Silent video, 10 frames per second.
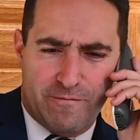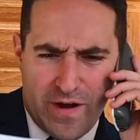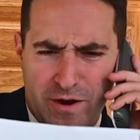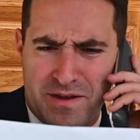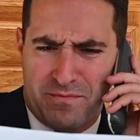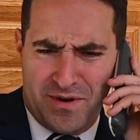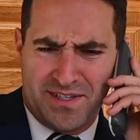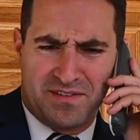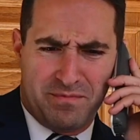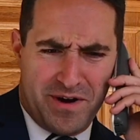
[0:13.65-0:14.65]
Very
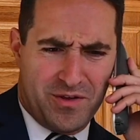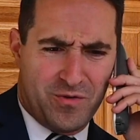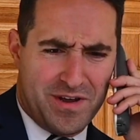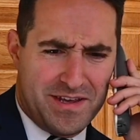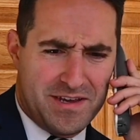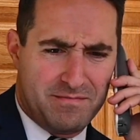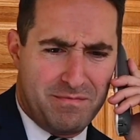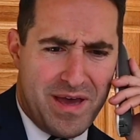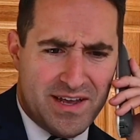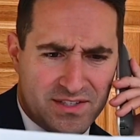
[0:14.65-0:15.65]
impressive, by the way. Yep,
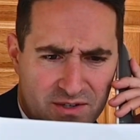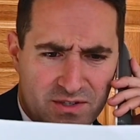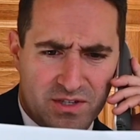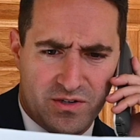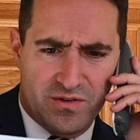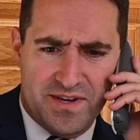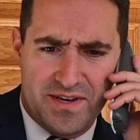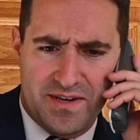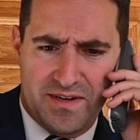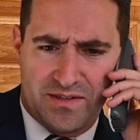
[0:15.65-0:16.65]
master's
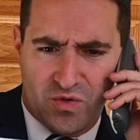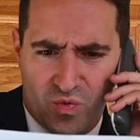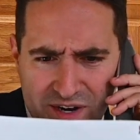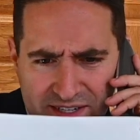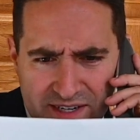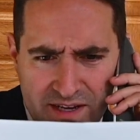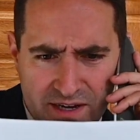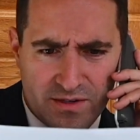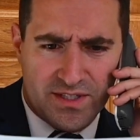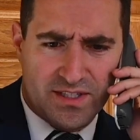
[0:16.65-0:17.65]
degree, 20
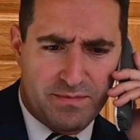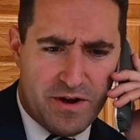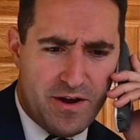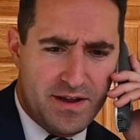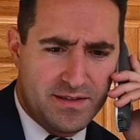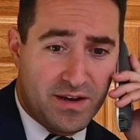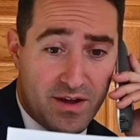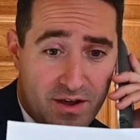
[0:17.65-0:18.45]
years experience,